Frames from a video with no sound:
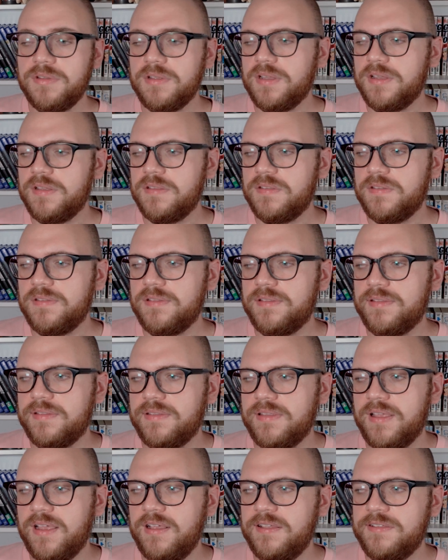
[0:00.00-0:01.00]
It
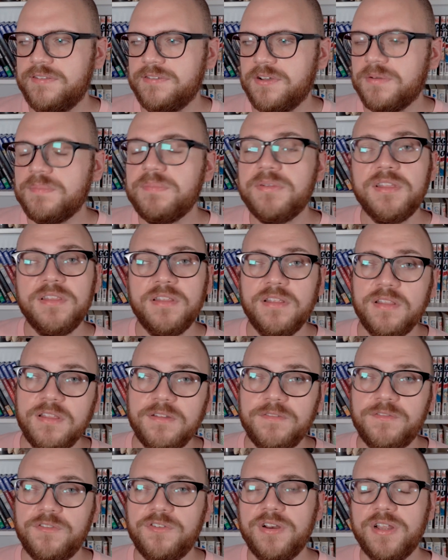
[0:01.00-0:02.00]
tastes completely
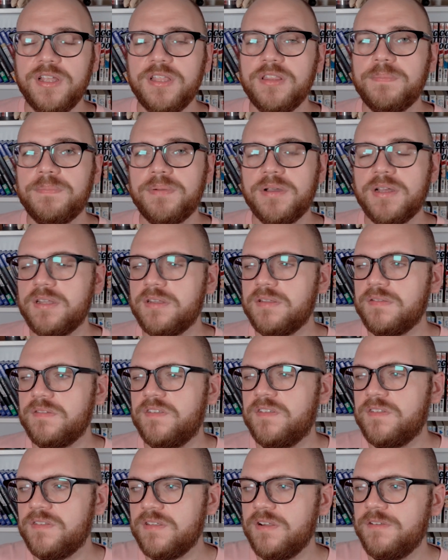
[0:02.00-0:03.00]
different, but
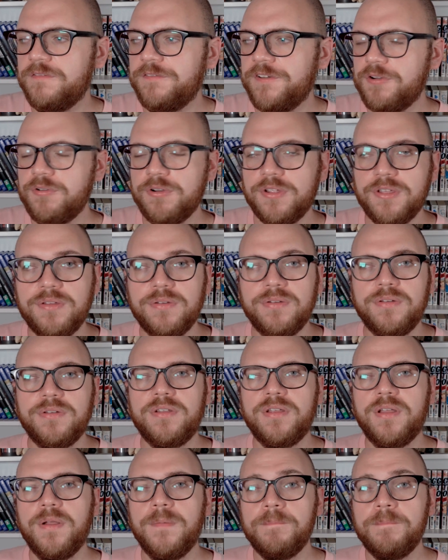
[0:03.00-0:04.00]
still very good.